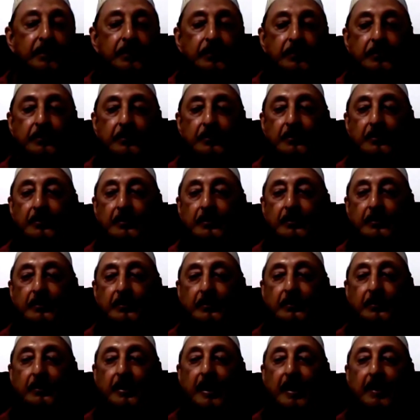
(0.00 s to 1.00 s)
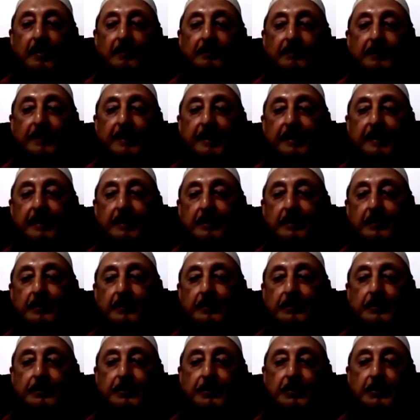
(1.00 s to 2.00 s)
you have the
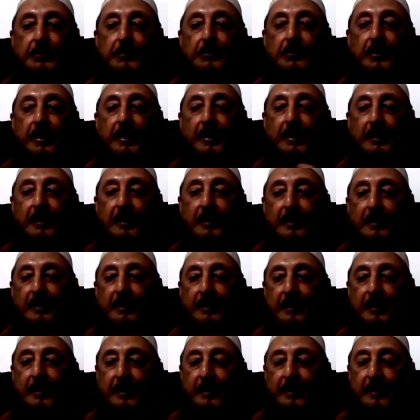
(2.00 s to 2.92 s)
dual